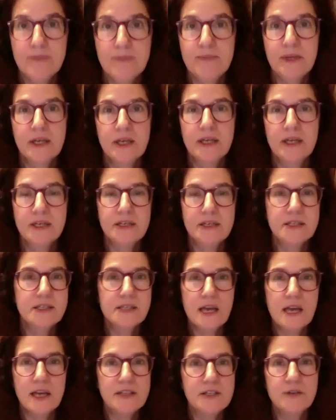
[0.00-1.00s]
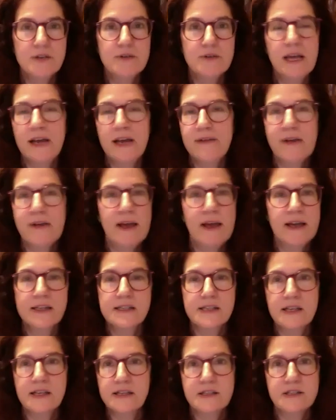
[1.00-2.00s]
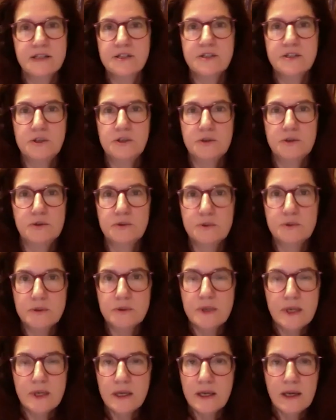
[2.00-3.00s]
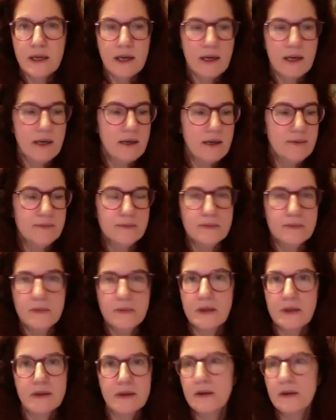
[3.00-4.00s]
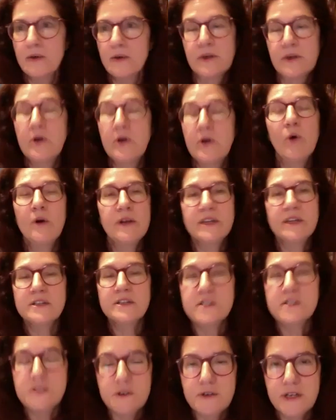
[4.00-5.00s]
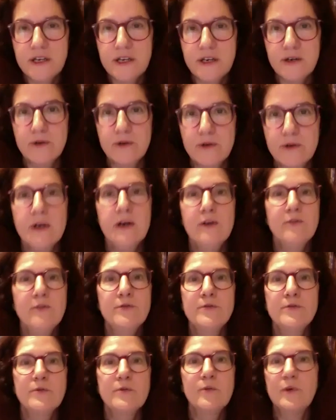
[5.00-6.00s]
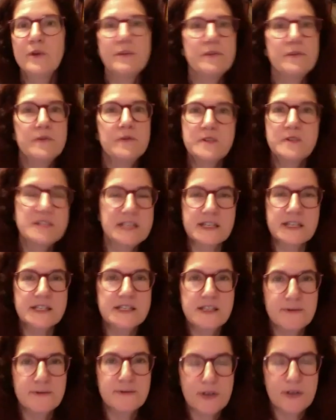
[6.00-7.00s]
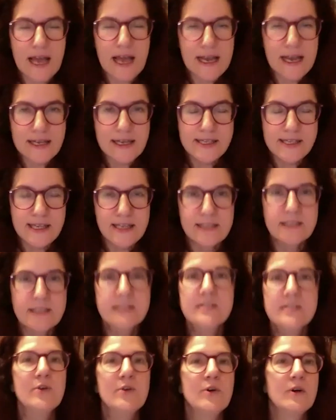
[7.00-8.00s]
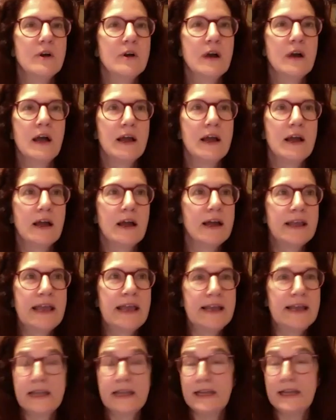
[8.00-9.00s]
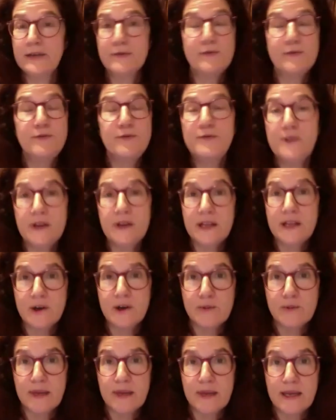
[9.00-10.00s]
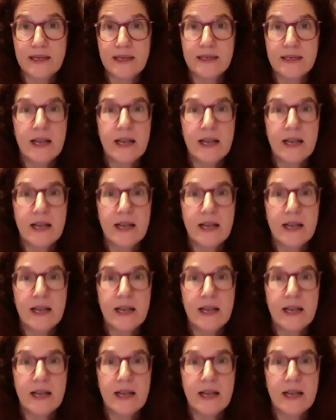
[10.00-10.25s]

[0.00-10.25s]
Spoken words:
because I don't have access to a recording studio with 6 different accents, or I can't get video made.